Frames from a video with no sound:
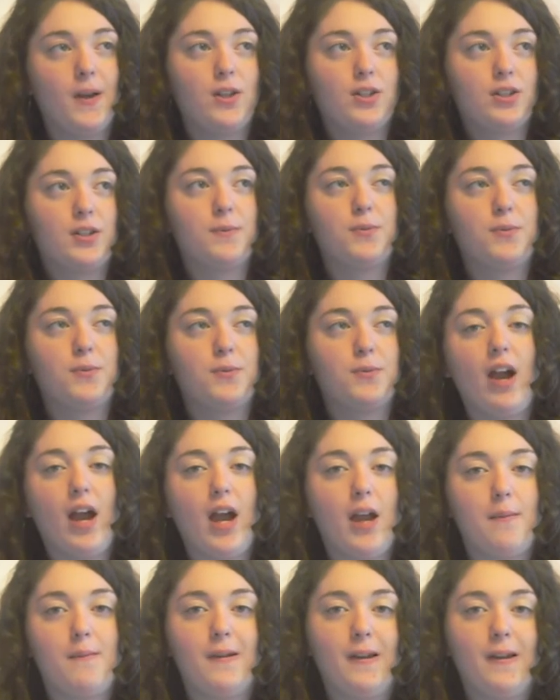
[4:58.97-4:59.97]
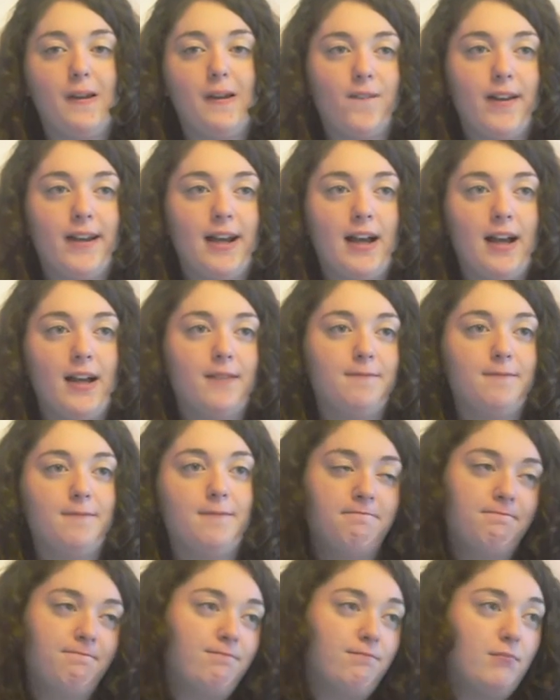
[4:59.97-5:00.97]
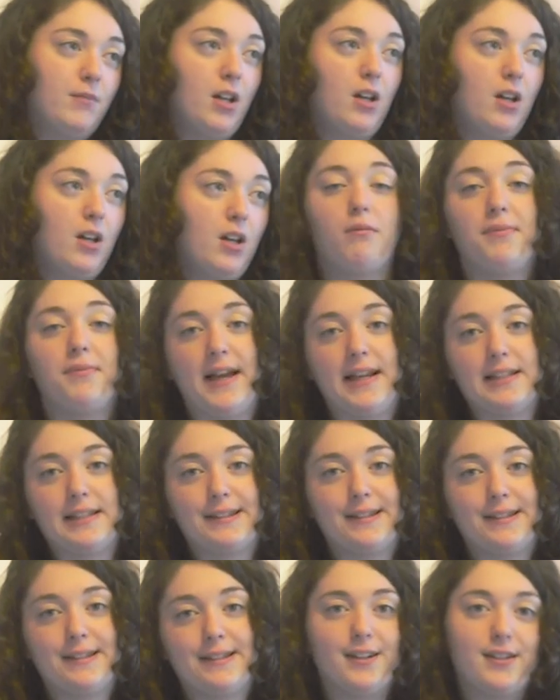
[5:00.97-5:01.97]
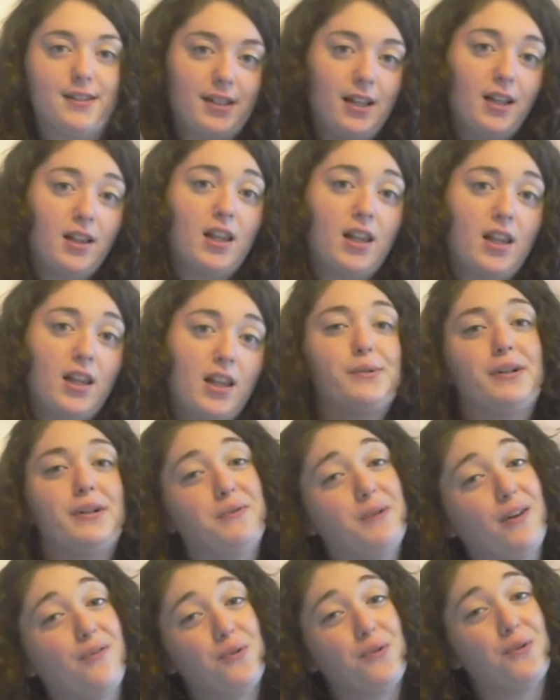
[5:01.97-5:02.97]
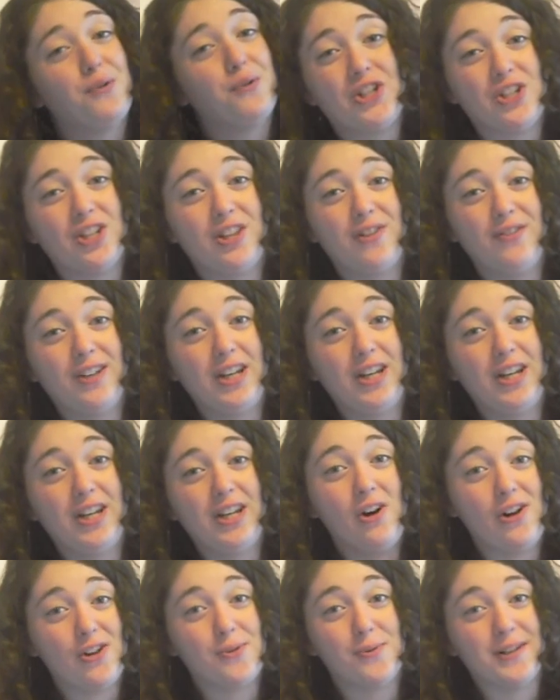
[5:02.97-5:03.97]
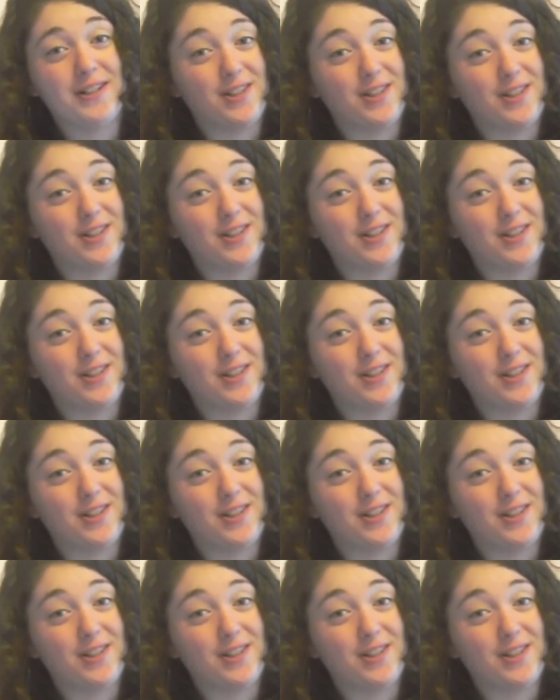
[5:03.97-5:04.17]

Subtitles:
subscribe. If not, oh, that sucks. Love you anyway for watching the video all the way to